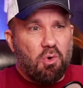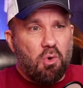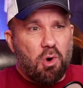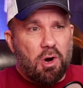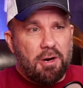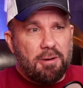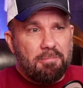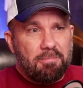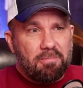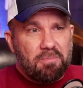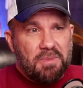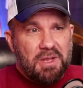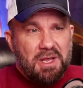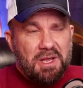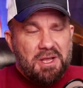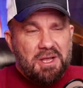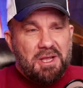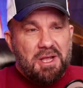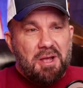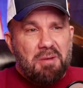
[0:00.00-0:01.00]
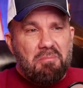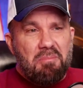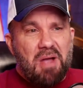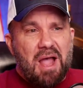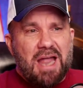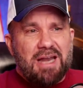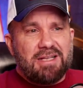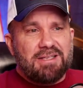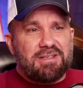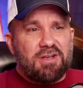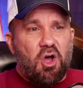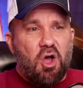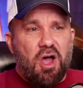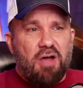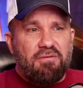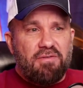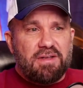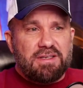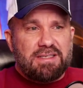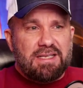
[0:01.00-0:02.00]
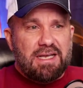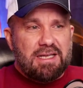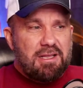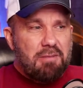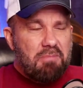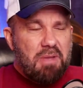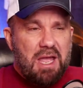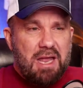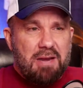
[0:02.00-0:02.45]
Gore. Biden's office in the